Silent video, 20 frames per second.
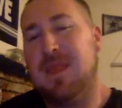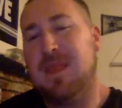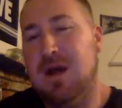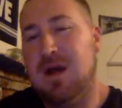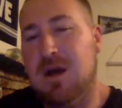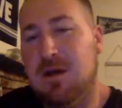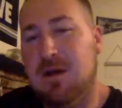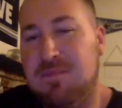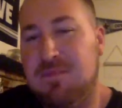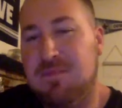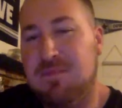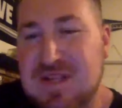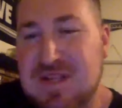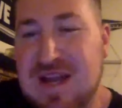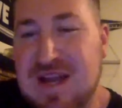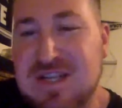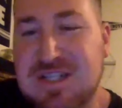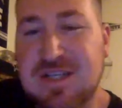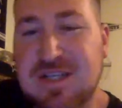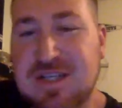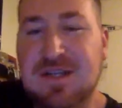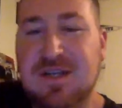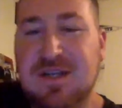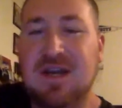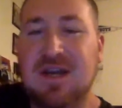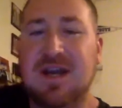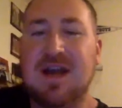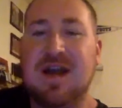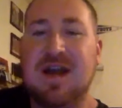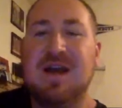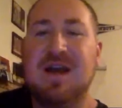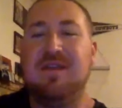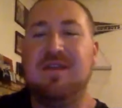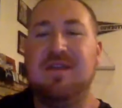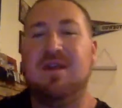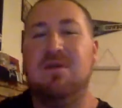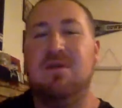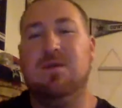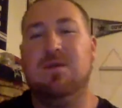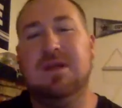There's actually a guy that I
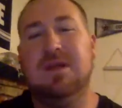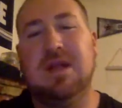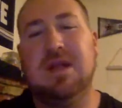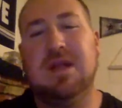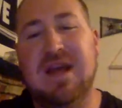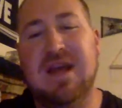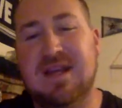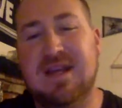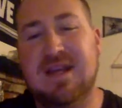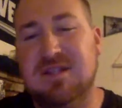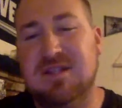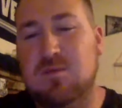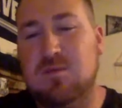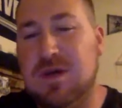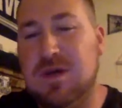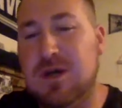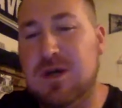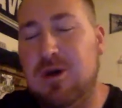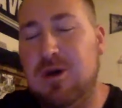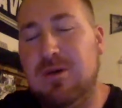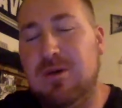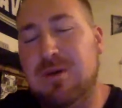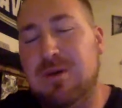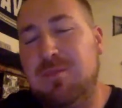really like as well.